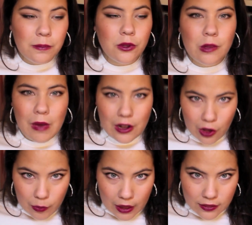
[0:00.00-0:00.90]
people you may
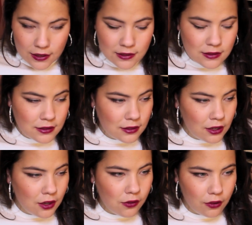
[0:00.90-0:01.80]
know about this.
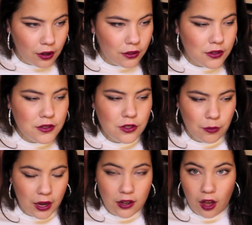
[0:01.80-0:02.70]
For others,
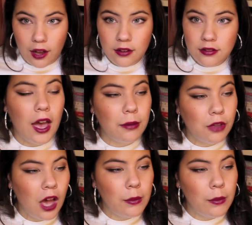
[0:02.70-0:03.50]
you might not. I'm